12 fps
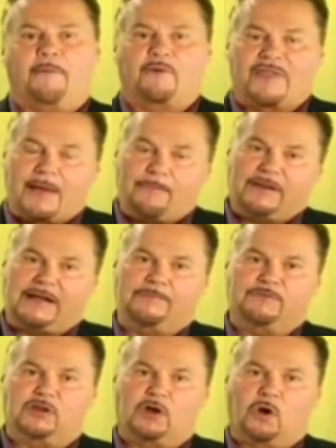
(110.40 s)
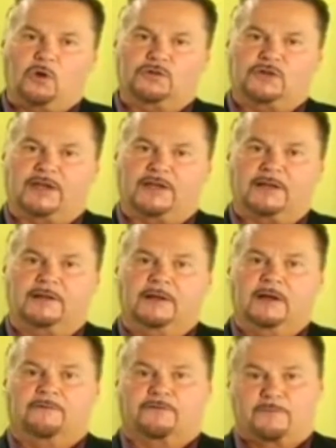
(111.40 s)
And when that becomes a gold ticket,
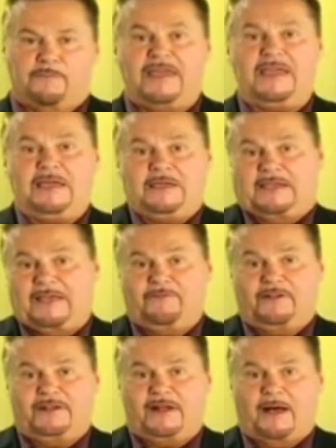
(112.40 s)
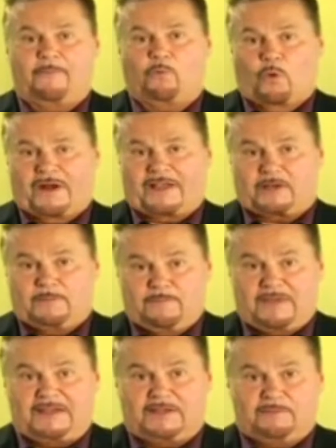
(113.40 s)
for me, giving it up, what it can
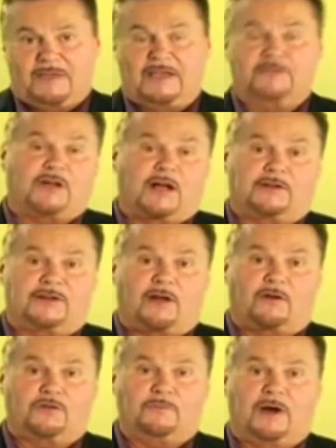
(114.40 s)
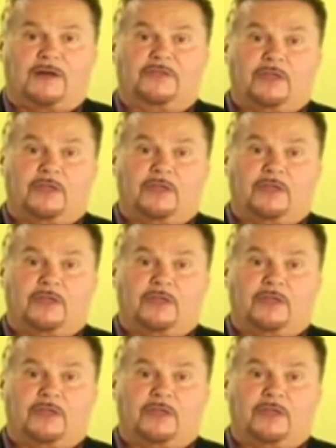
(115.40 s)
mean to me is $100 a month.